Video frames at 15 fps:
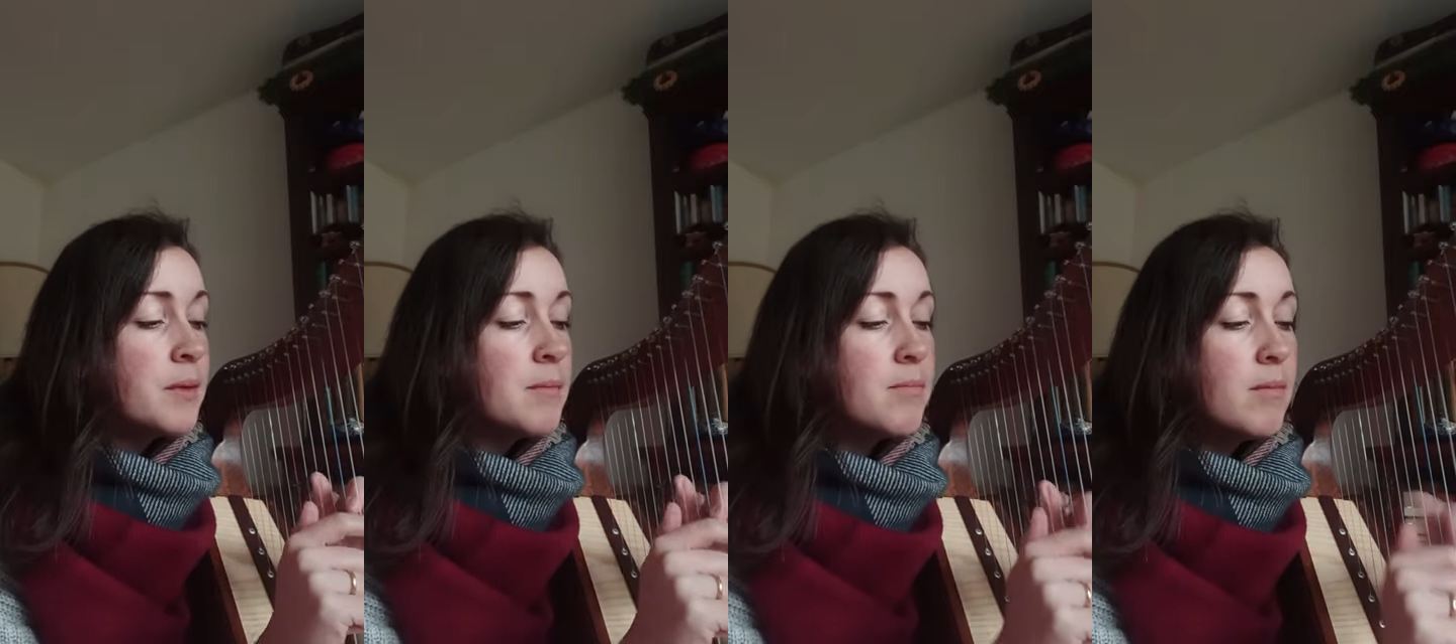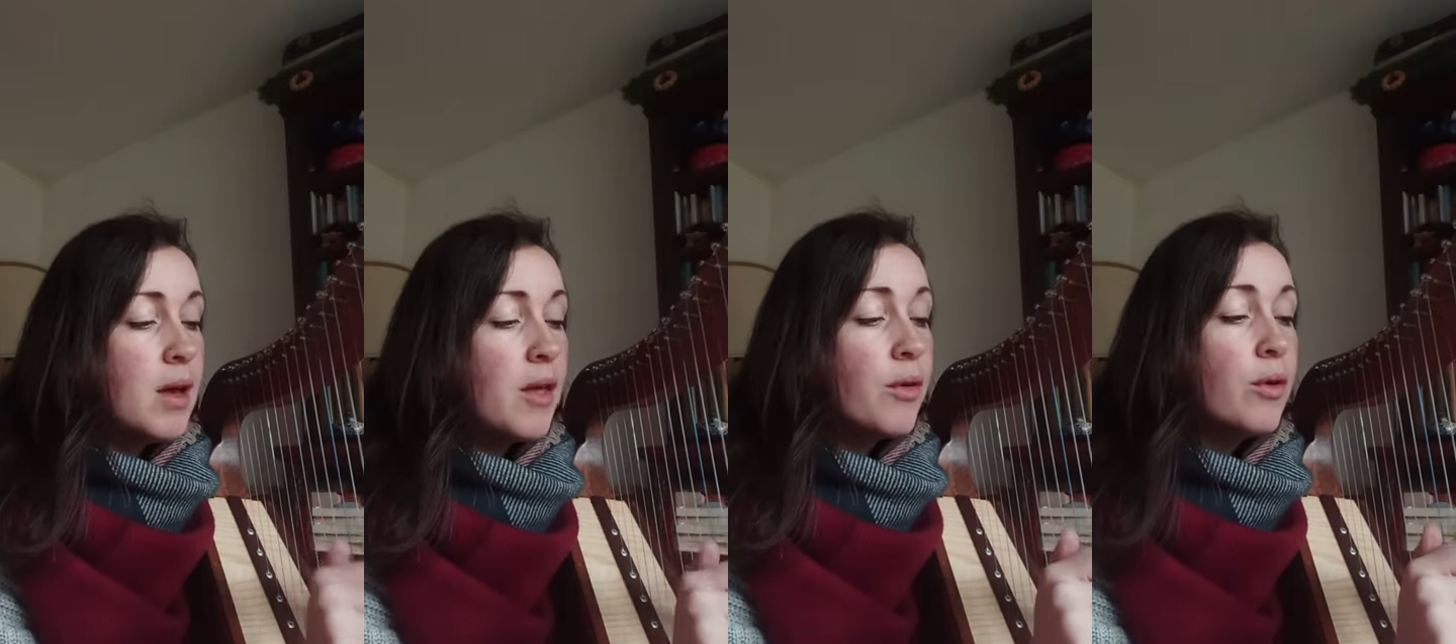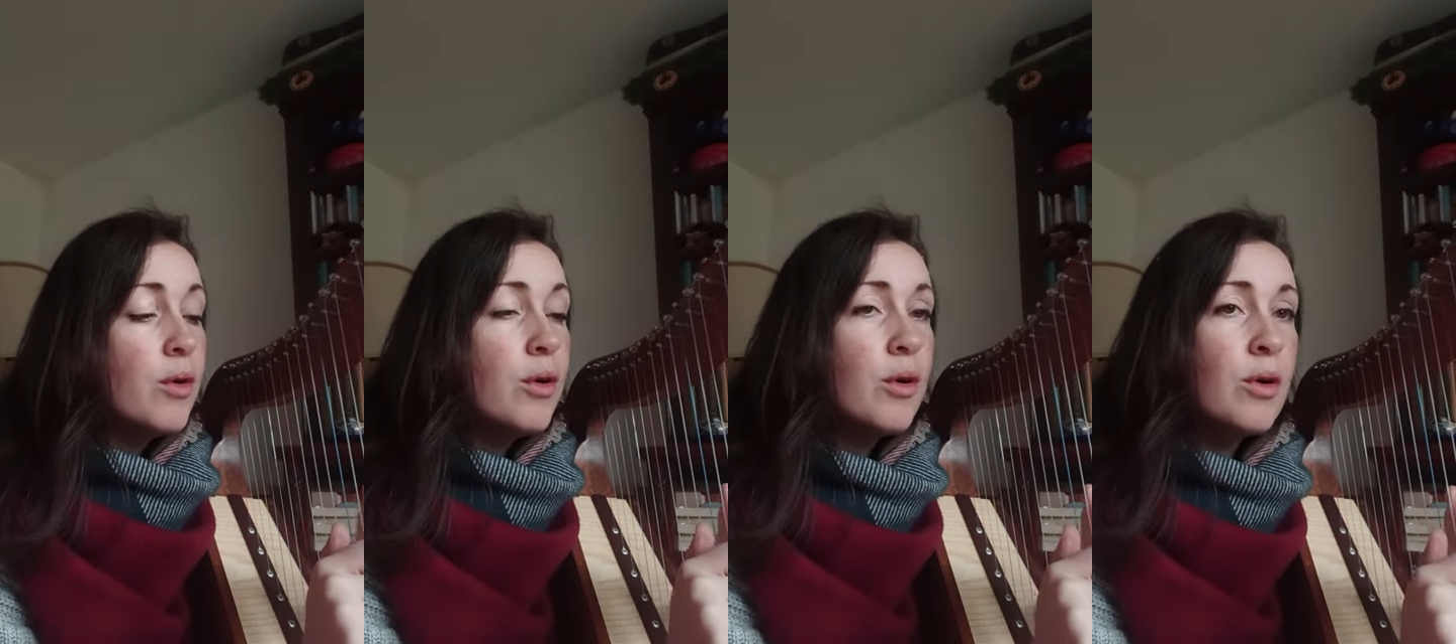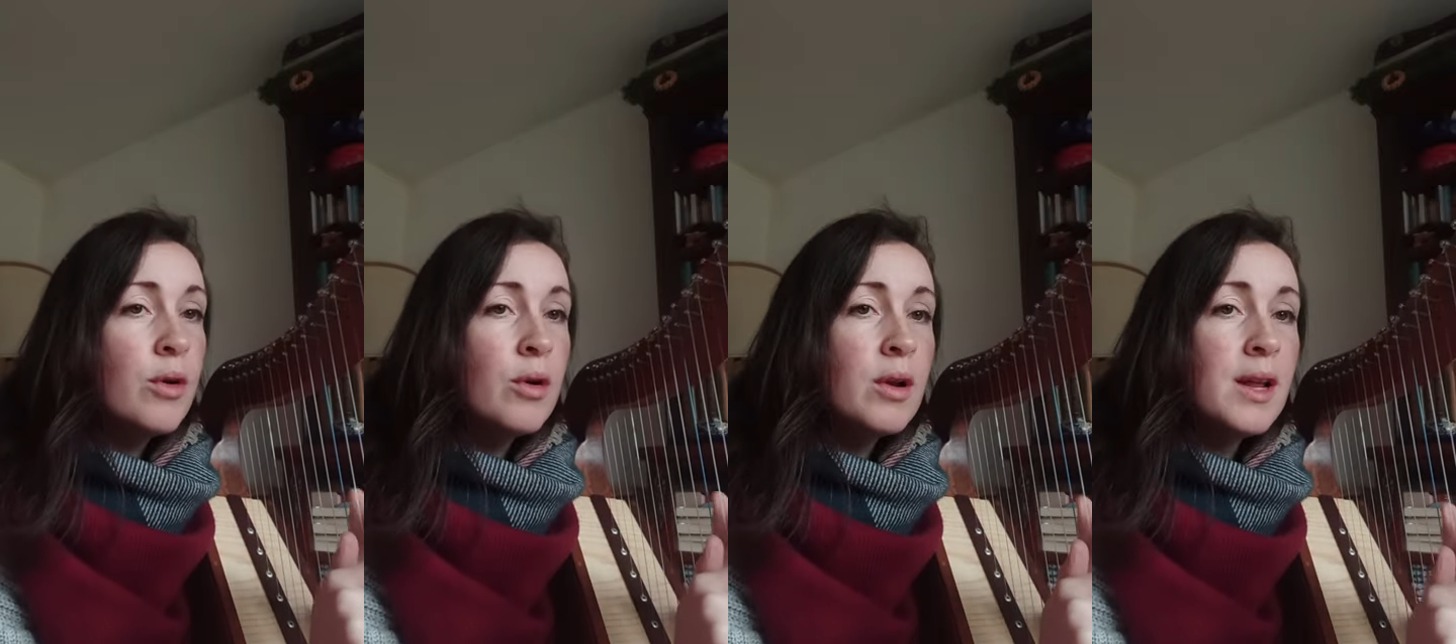
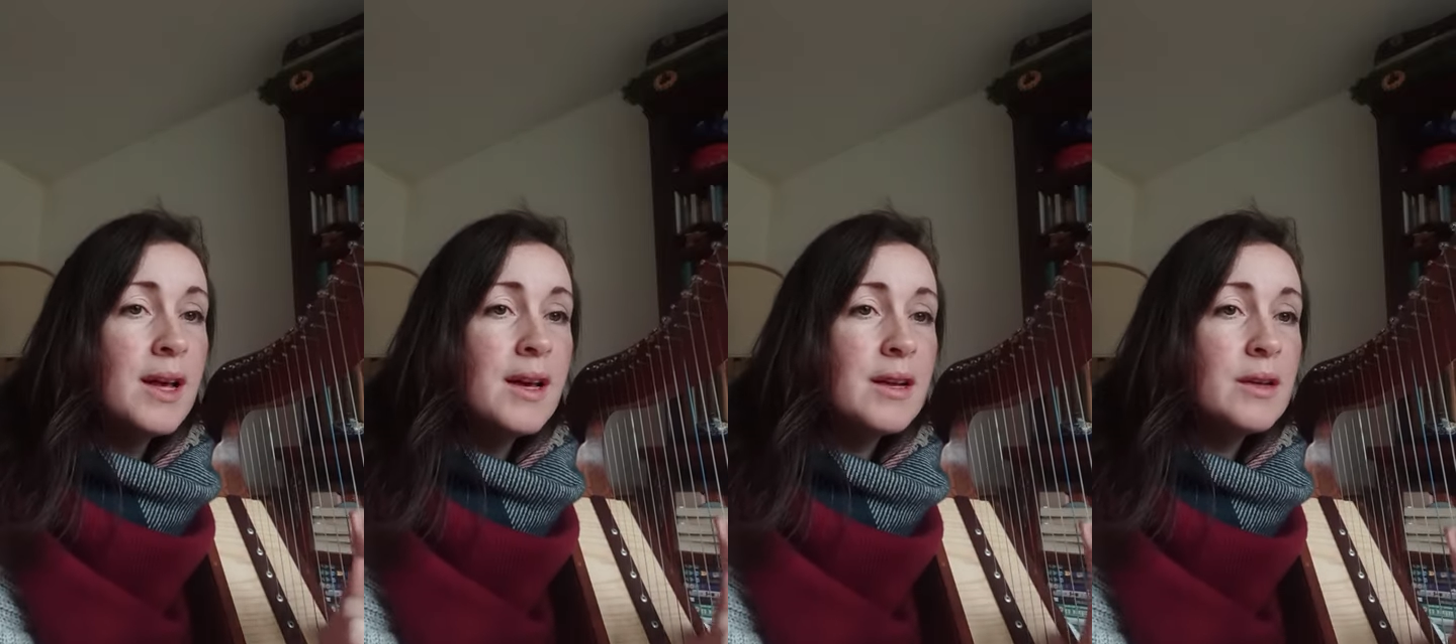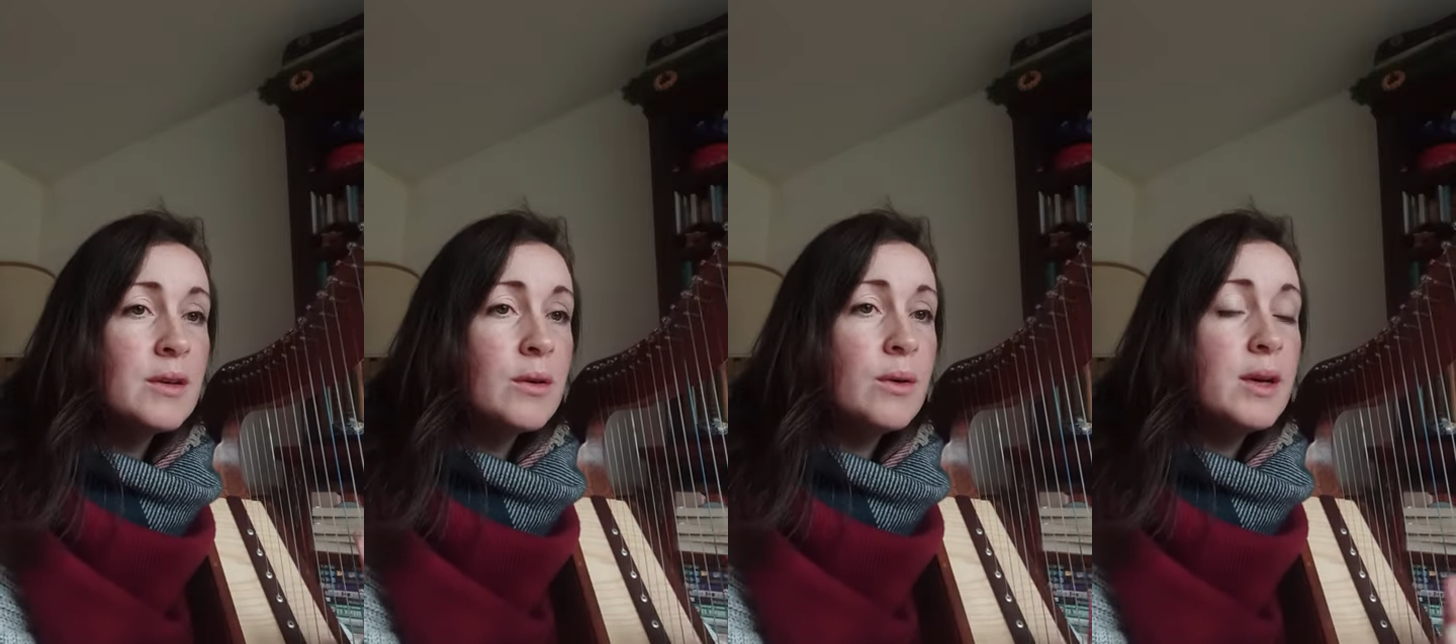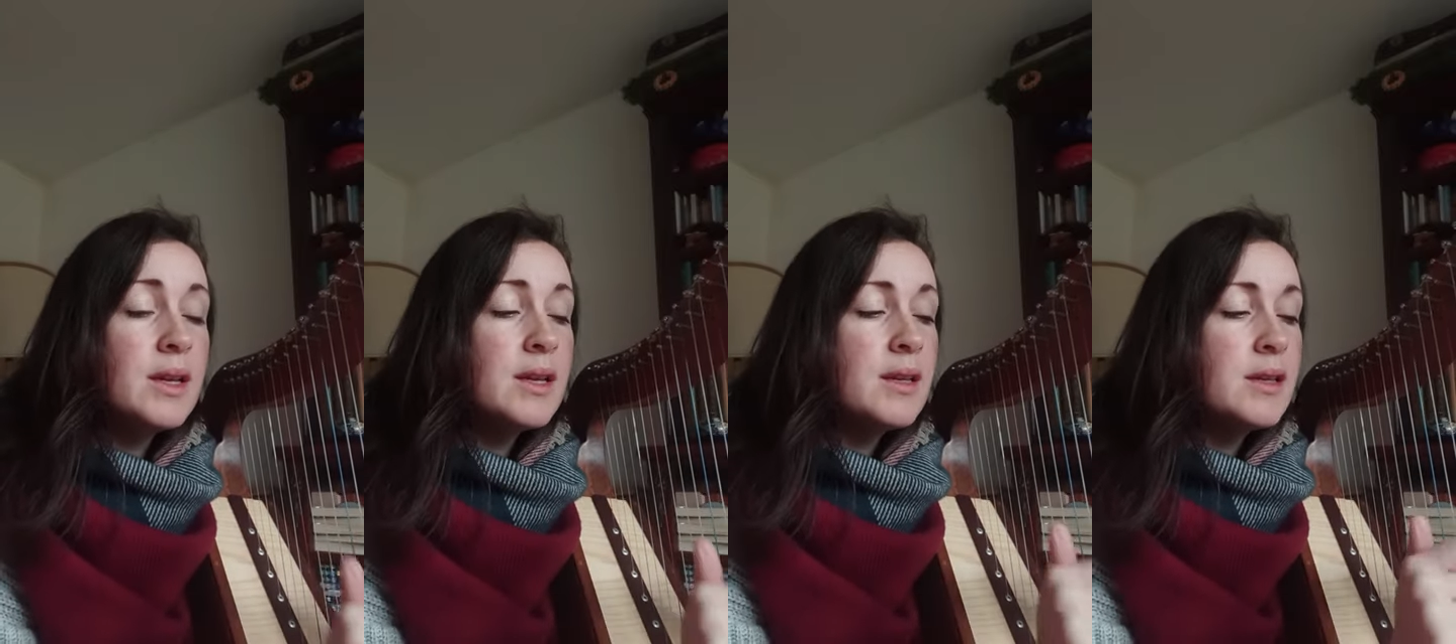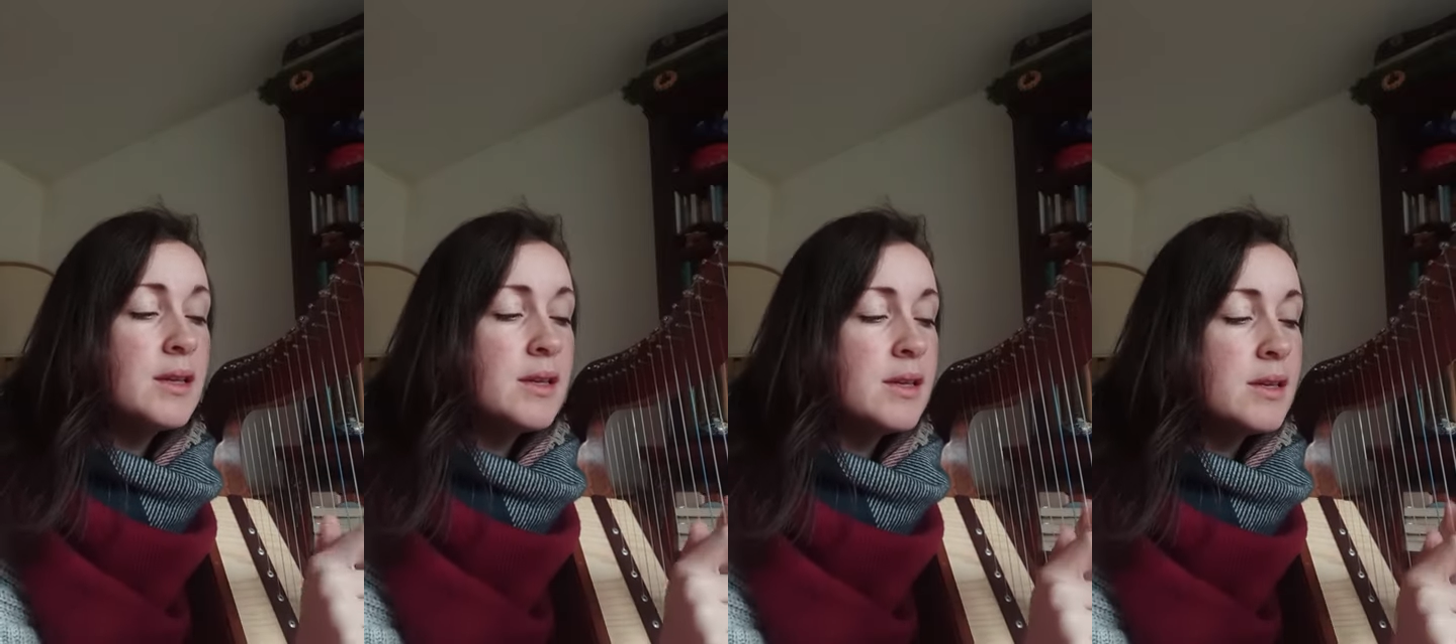Medhel and
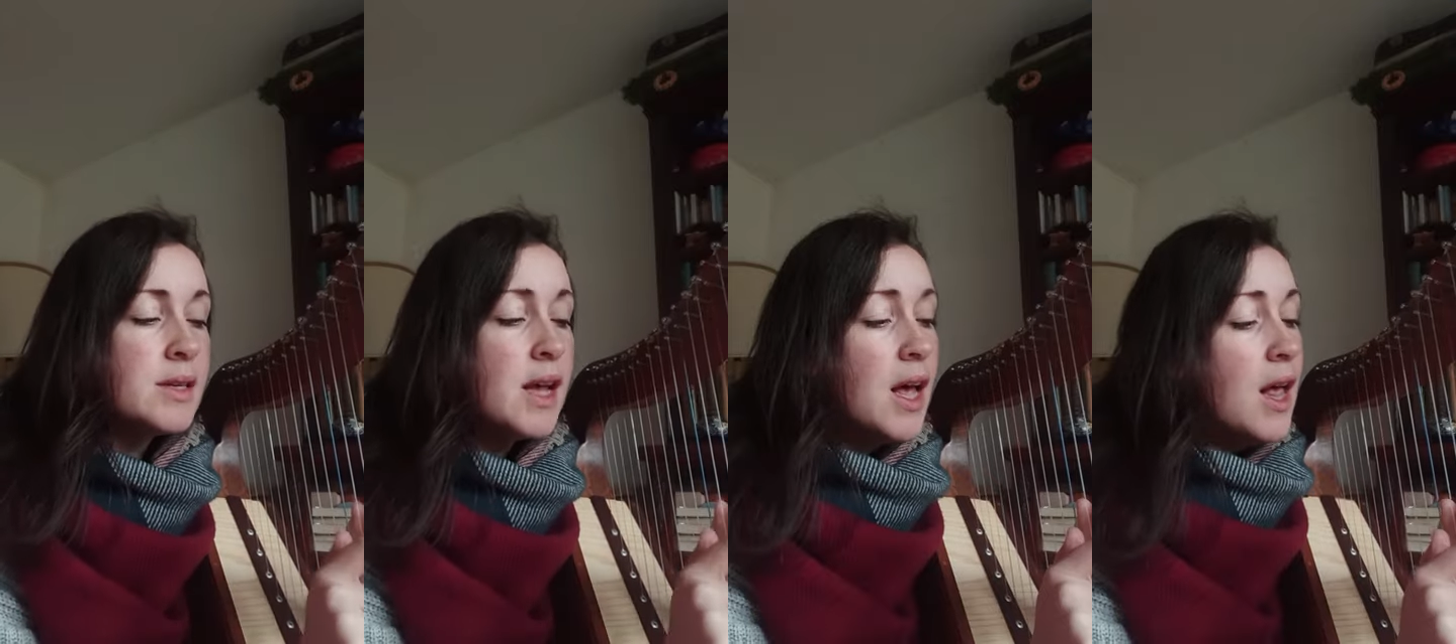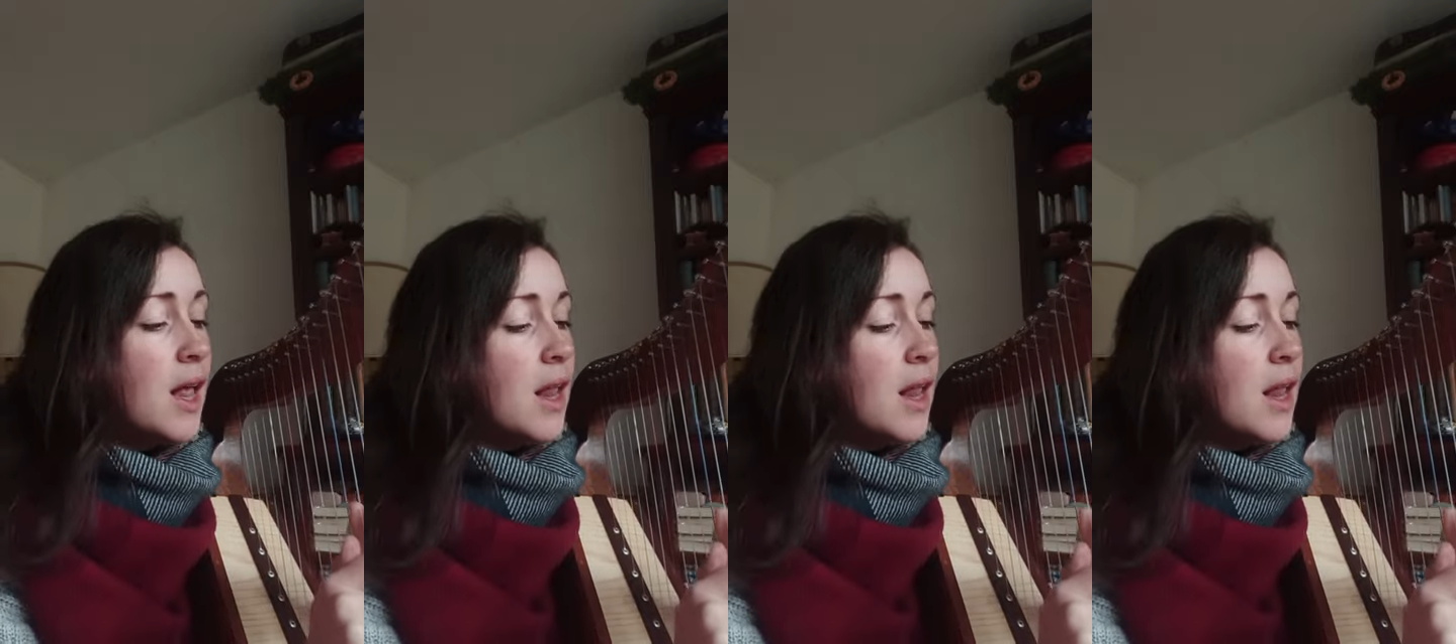Gwyns.